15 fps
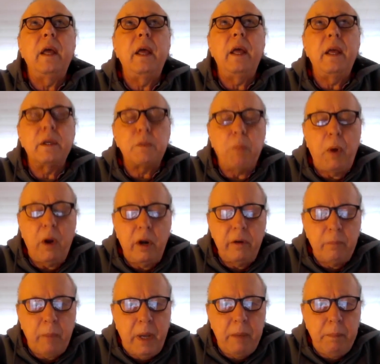as part
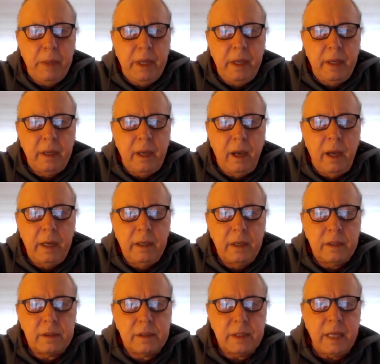of my being,
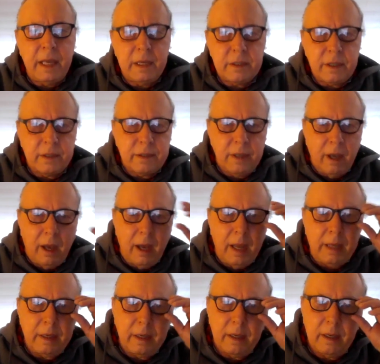kindness as a
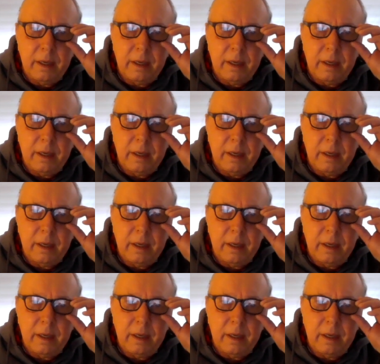thought,